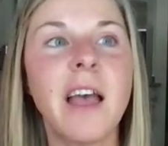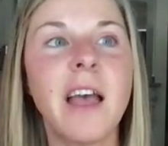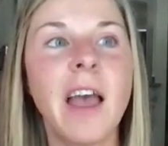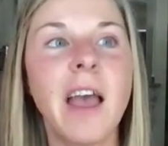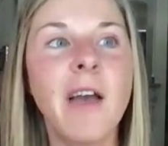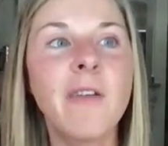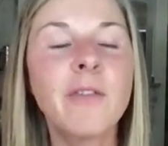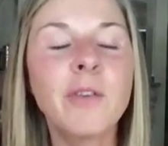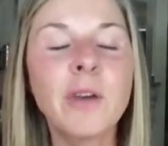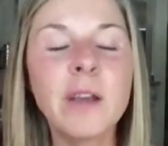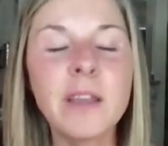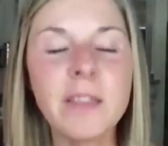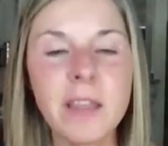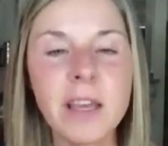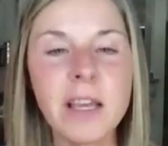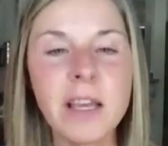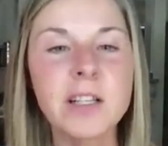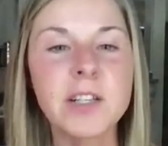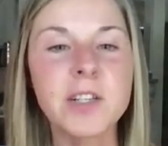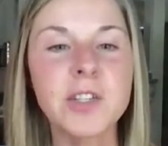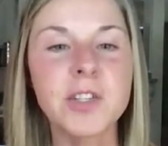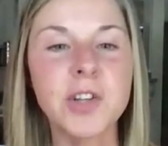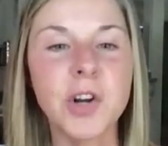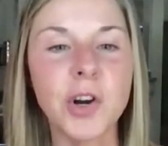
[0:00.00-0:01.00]

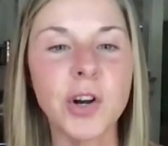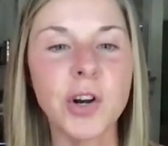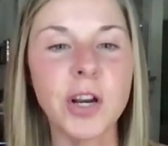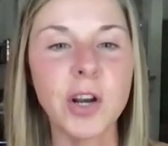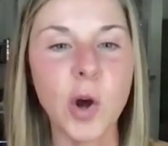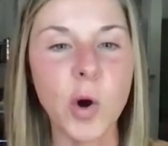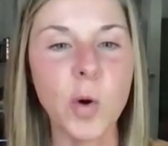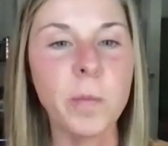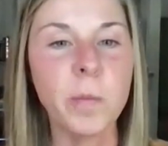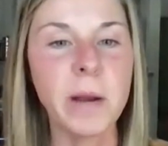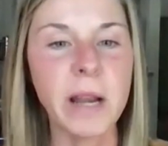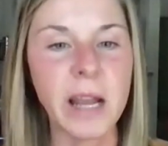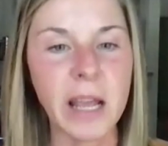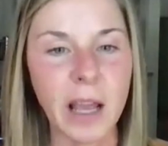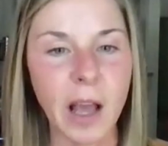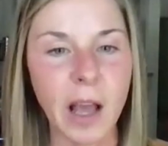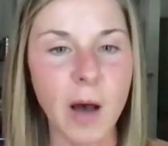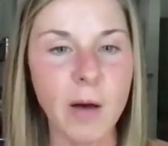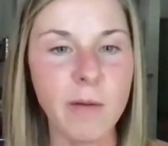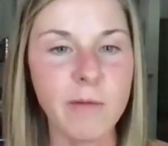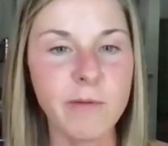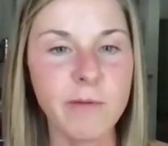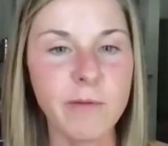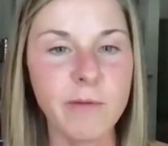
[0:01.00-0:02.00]
everything started opening
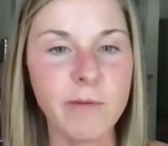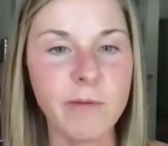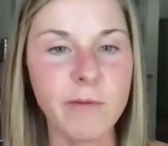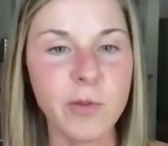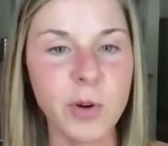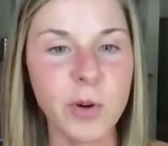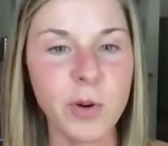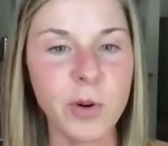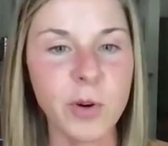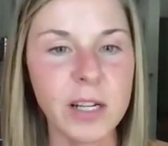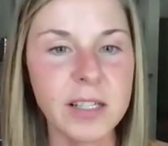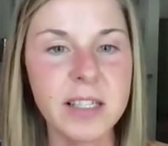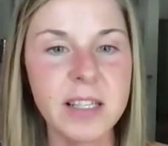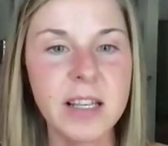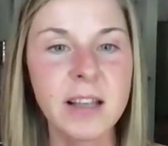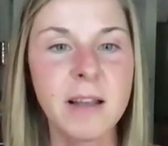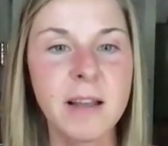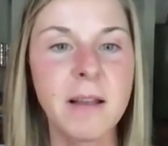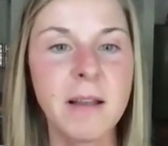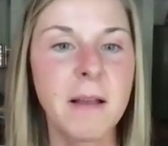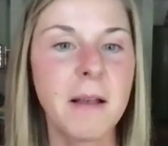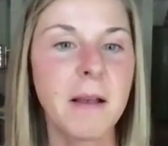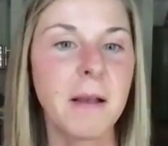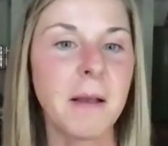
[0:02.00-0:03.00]
up for
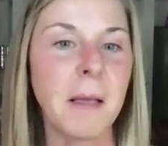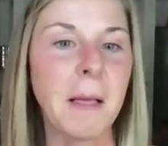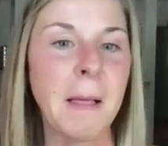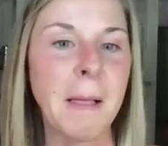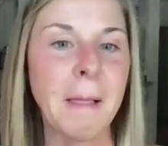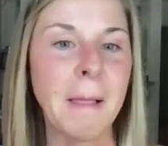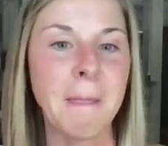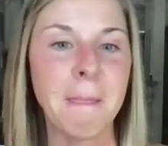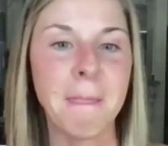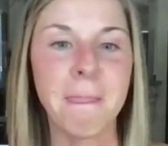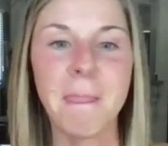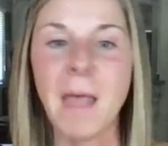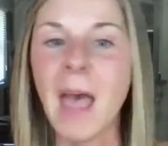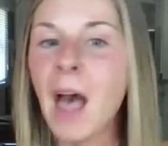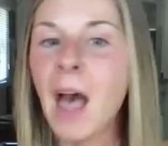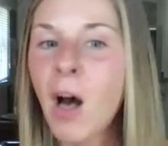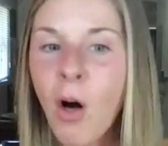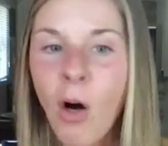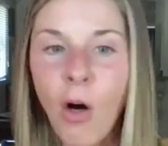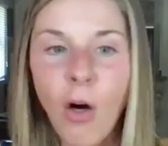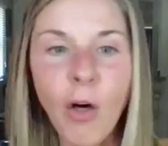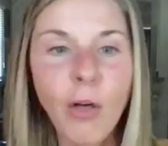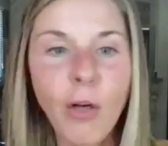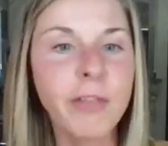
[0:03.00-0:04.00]
us.
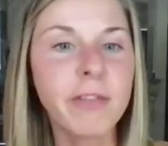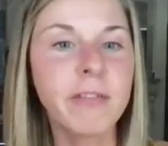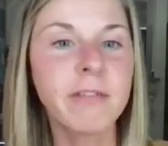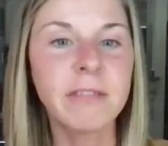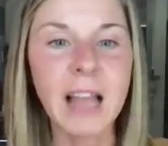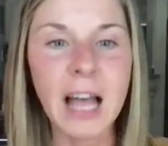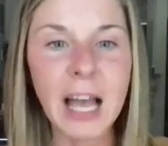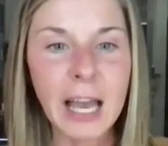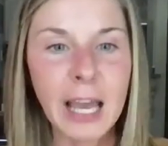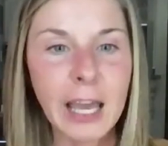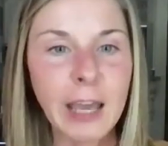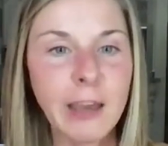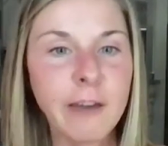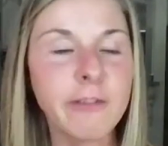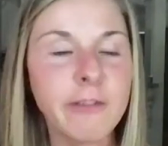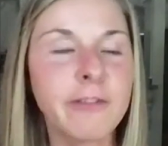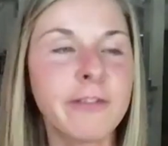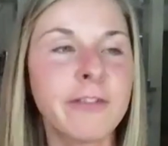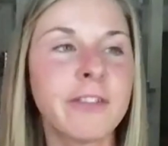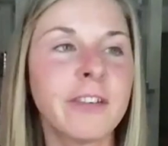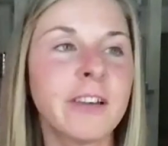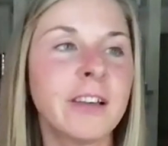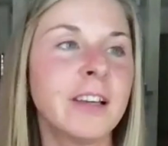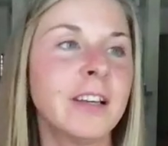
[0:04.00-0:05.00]
health, life,
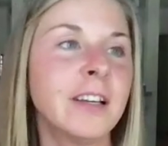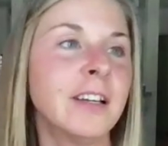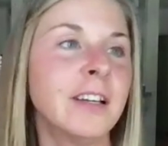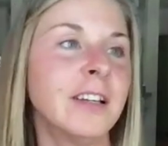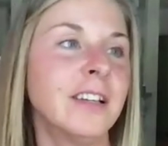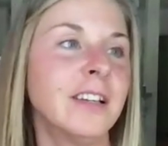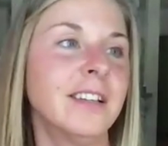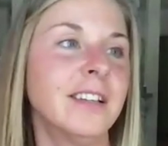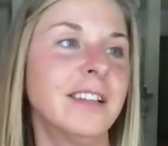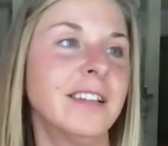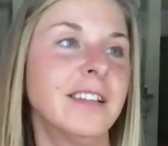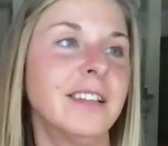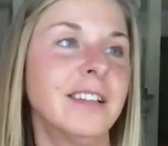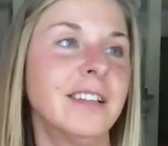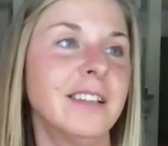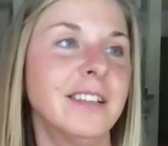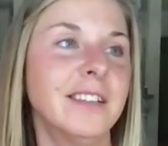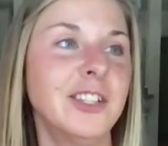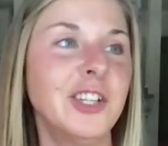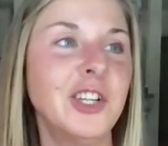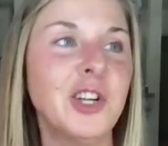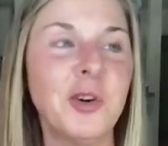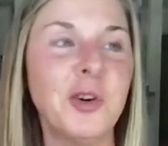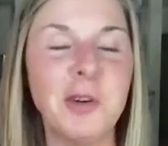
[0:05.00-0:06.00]

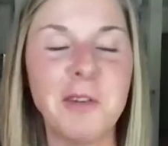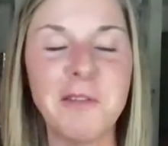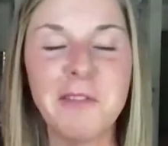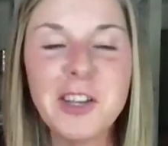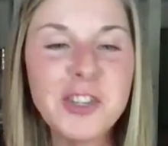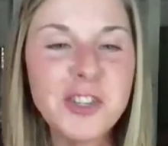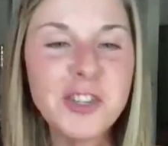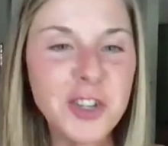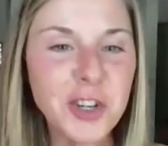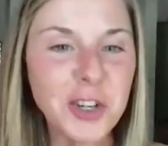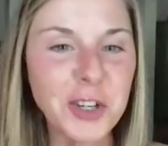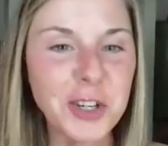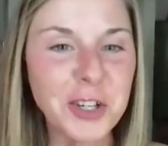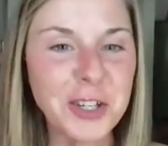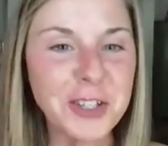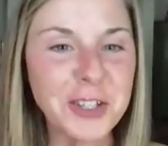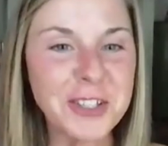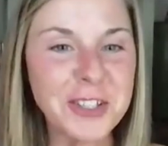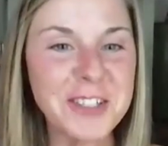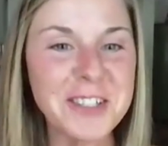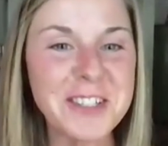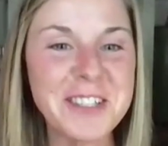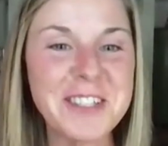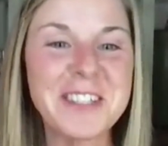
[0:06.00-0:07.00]

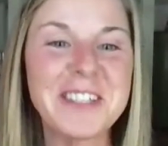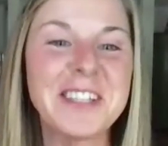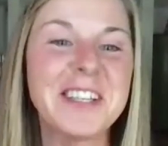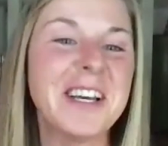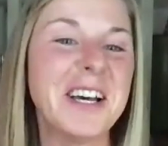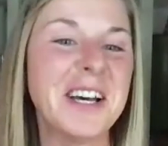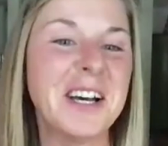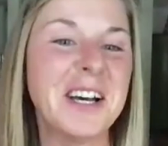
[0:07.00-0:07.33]
adventures,